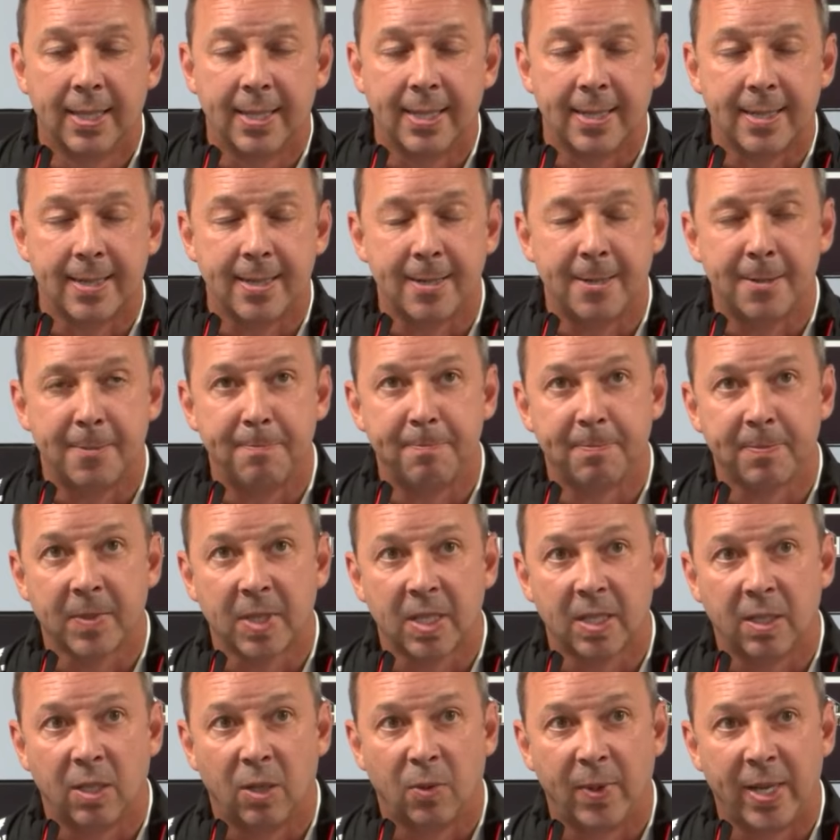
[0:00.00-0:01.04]

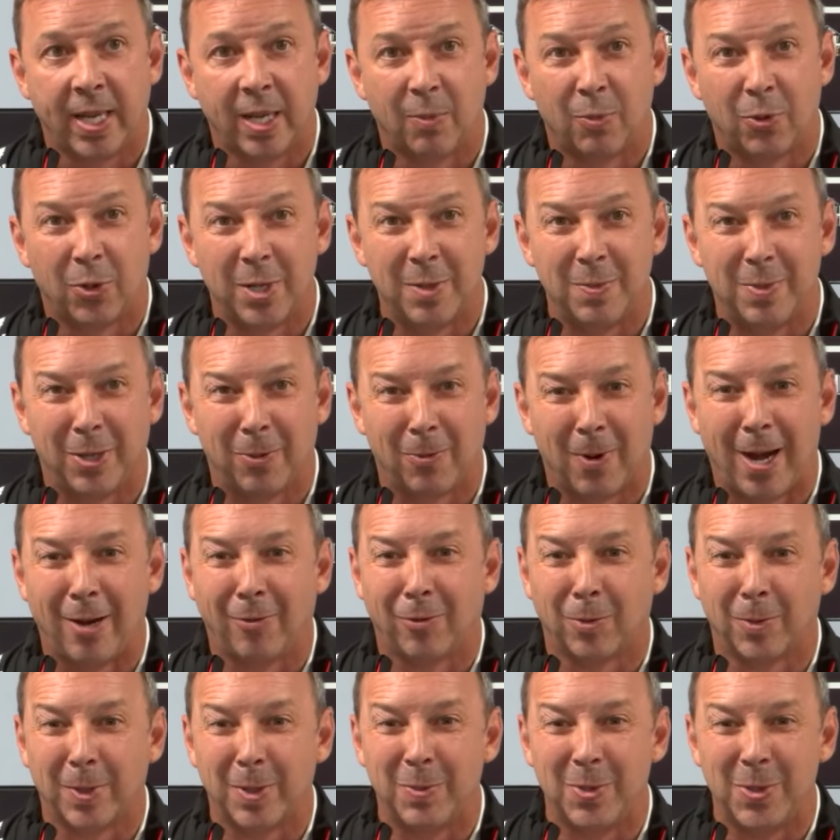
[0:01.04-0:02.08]
We had a pretty big
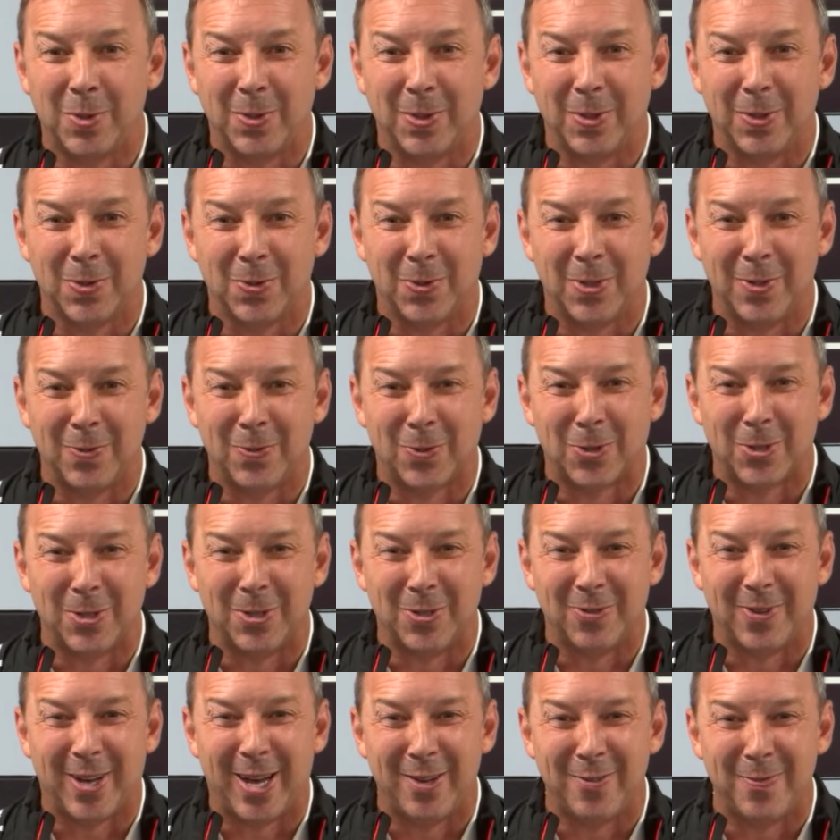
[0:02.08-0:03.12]
rivalry between the 24 and
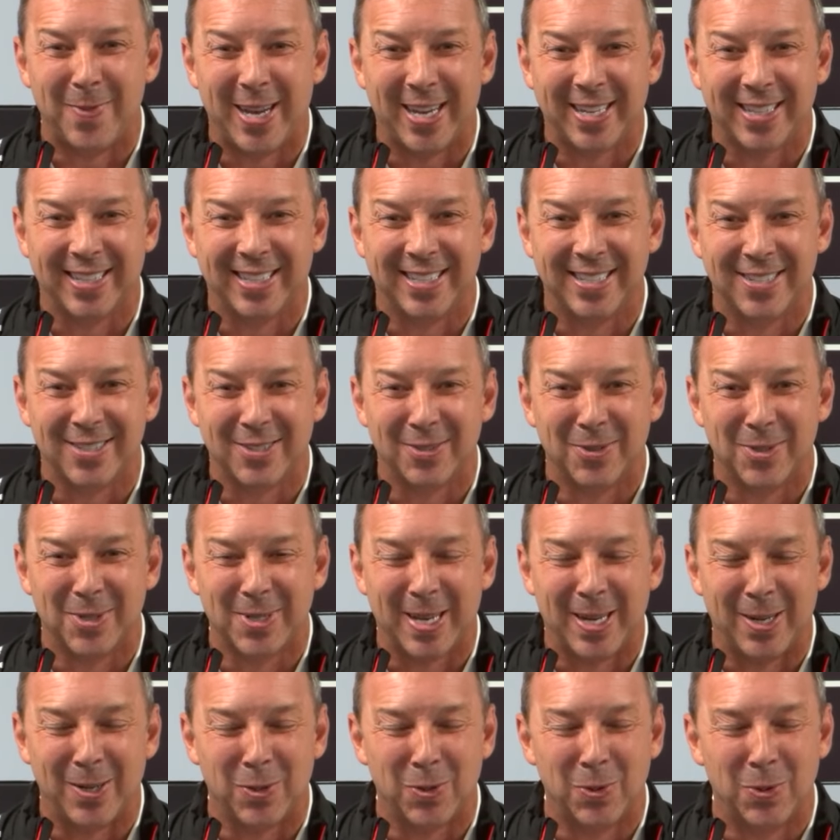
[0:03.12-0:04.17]
the 5 back then, so it was
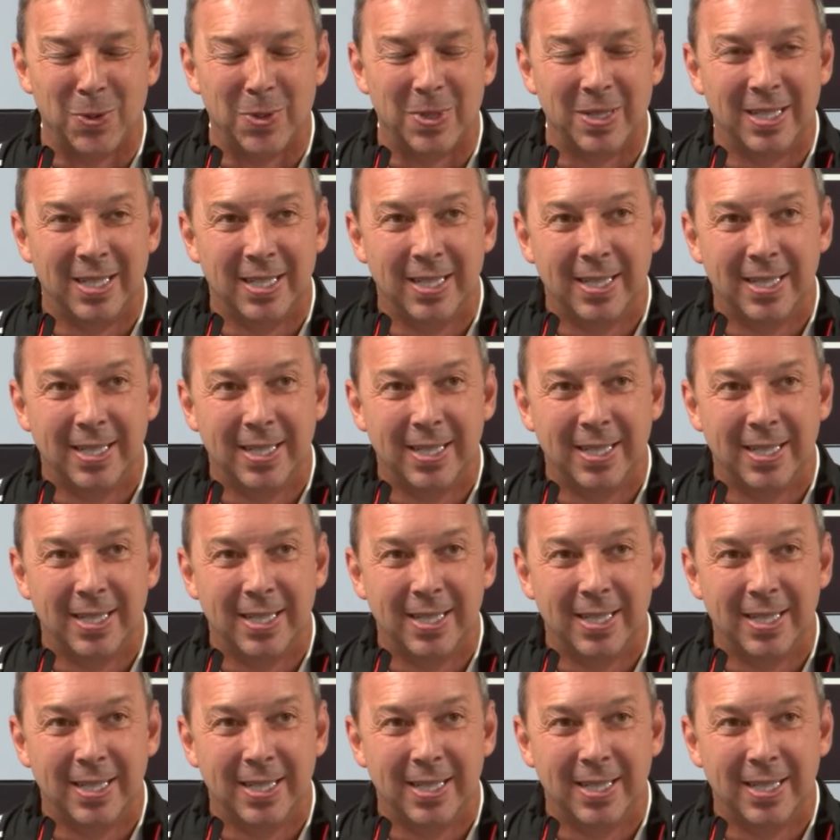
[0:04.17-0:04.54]
kind of cool.